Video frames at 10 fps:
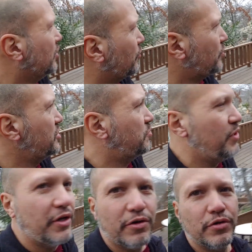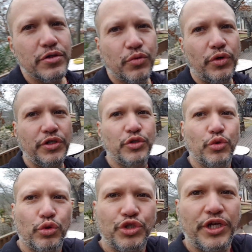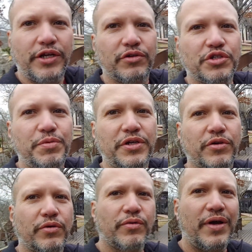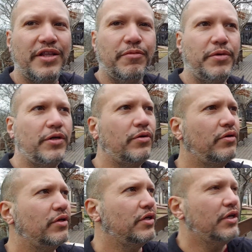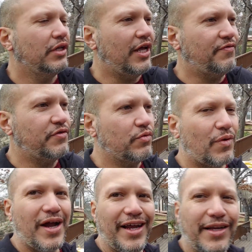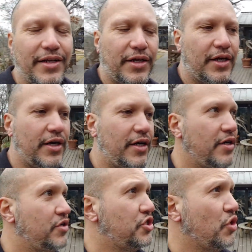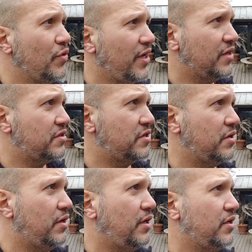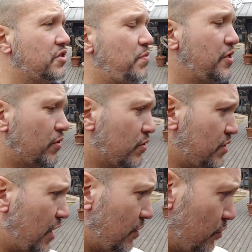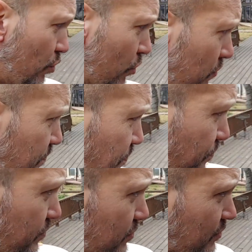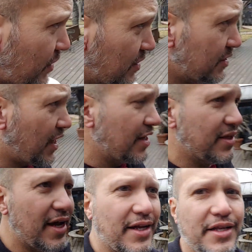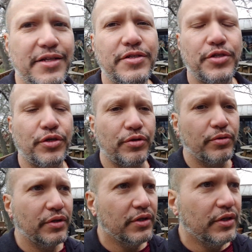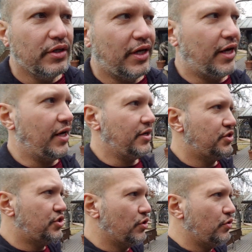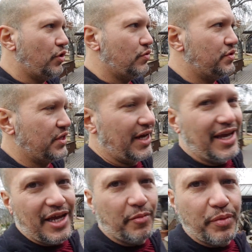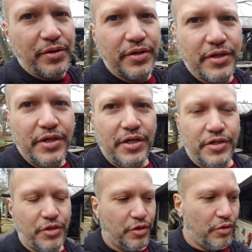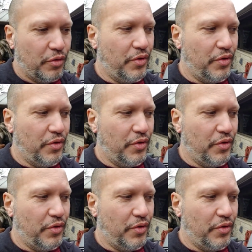three speakers, one dual channel speaker right in the middle left and right. Uh, Sonance uh, speakers outdoor. Tied that into a Sonos amp. So,